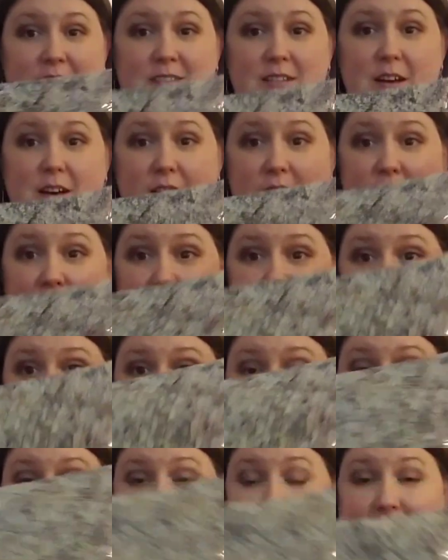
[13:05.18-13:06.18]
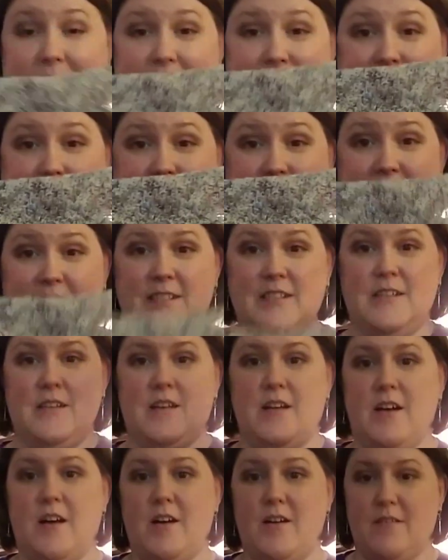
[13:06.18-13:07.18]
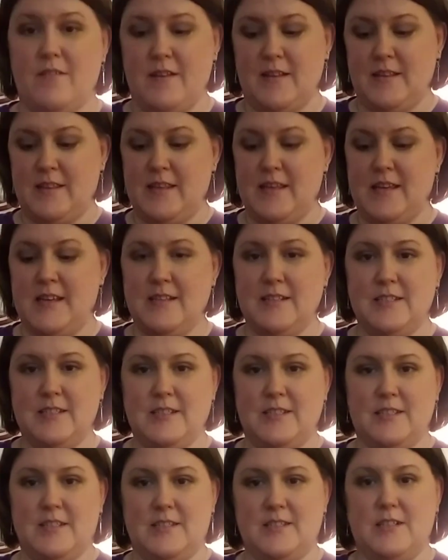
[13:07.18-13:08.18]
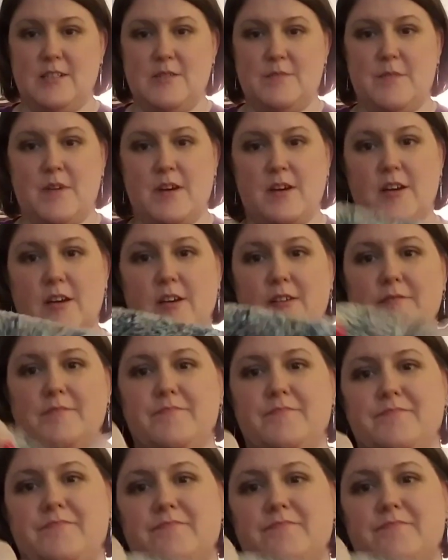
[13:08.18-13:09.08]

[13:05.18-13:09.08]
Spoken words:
so, and this stitch marker